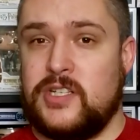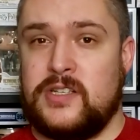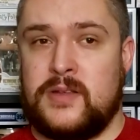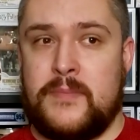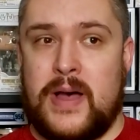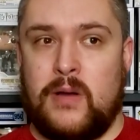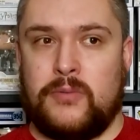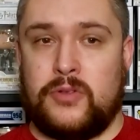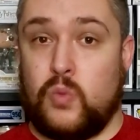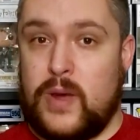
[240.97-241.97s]

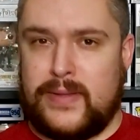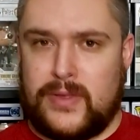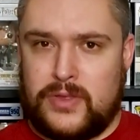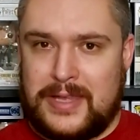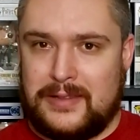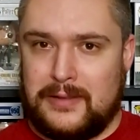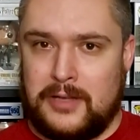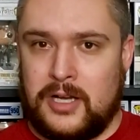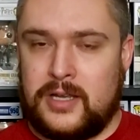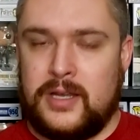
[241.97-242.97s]
about the way that they
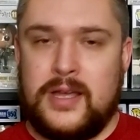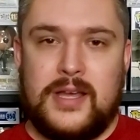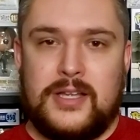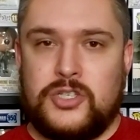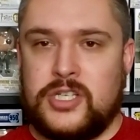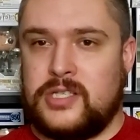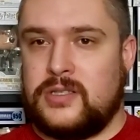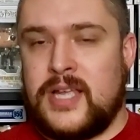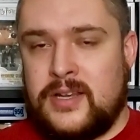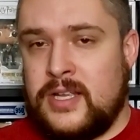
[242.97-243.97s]
look. Just
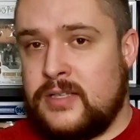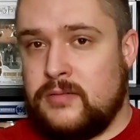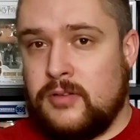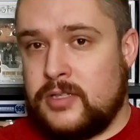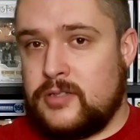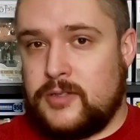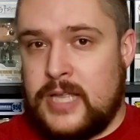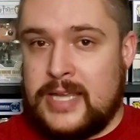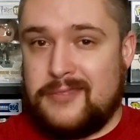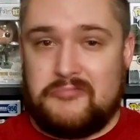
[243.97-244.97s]
that it looks
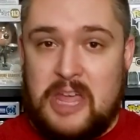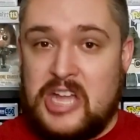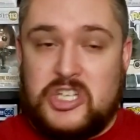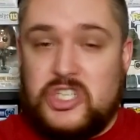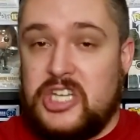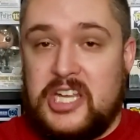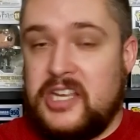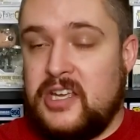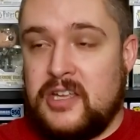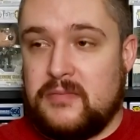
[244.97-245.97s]
like
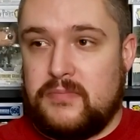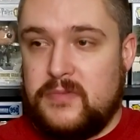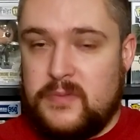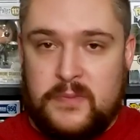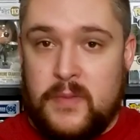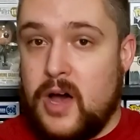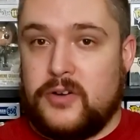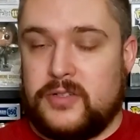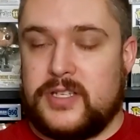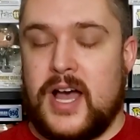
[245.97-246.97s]
HD in
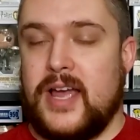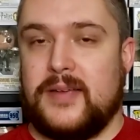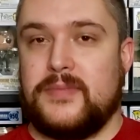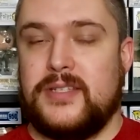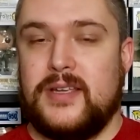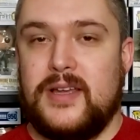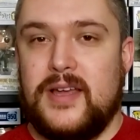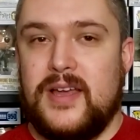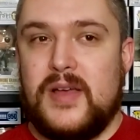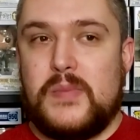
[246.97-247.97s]
modern times.
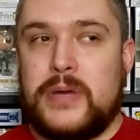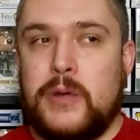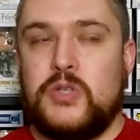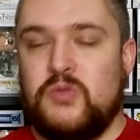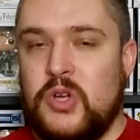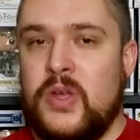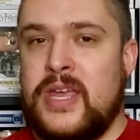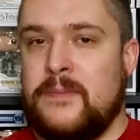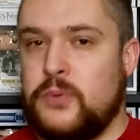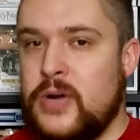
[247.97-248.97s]
But I was really
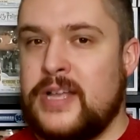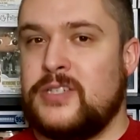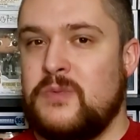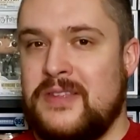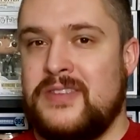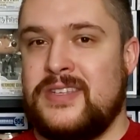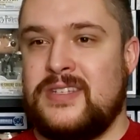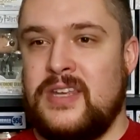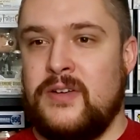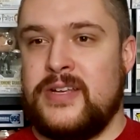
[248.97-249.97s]
impressed with the
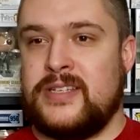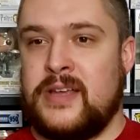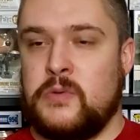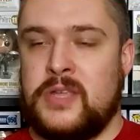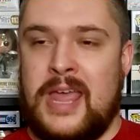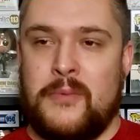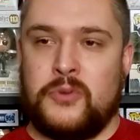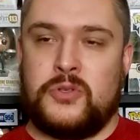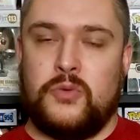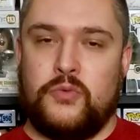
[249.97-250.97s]
series. I was able
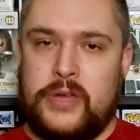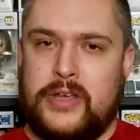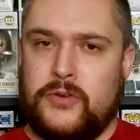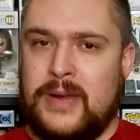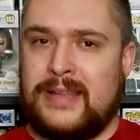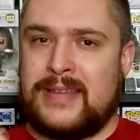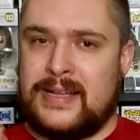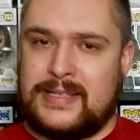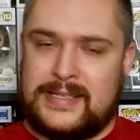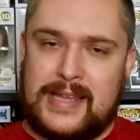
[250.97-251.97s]
to recreate
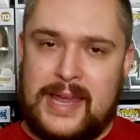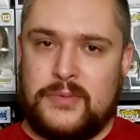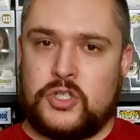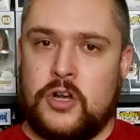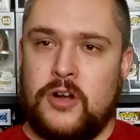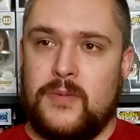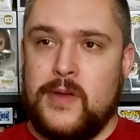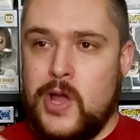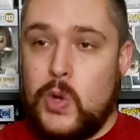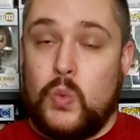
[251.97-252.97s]
that same charm
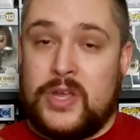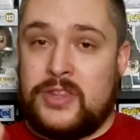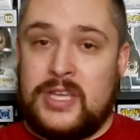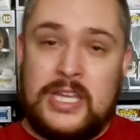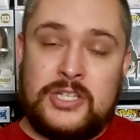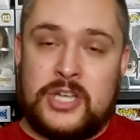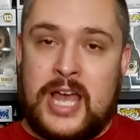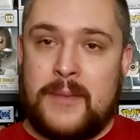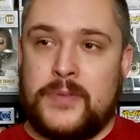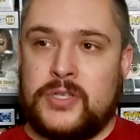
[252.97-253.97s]
with each
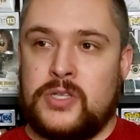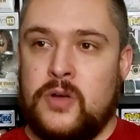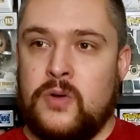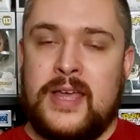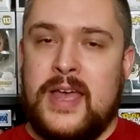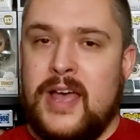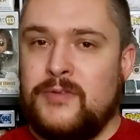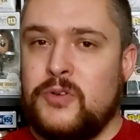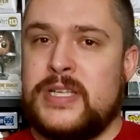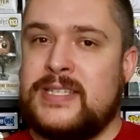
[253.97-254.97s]
episode and
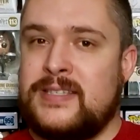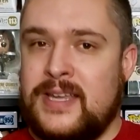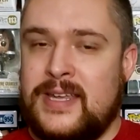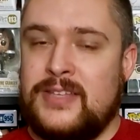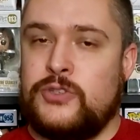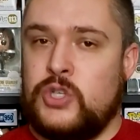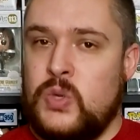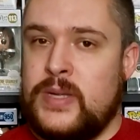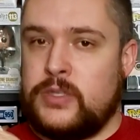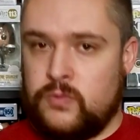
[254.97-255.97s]
really sticking to
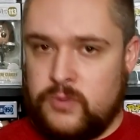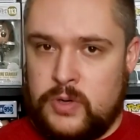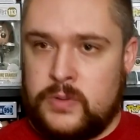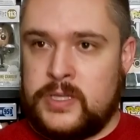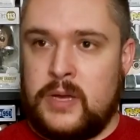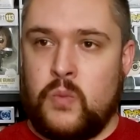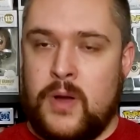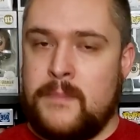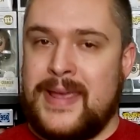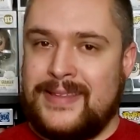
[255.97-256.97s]
its roots and
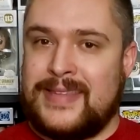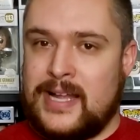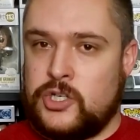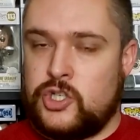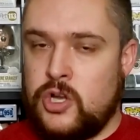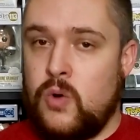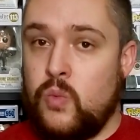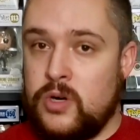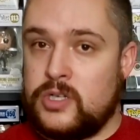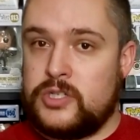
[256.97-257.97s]
what made that show
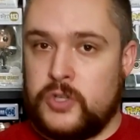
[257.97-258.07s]
work so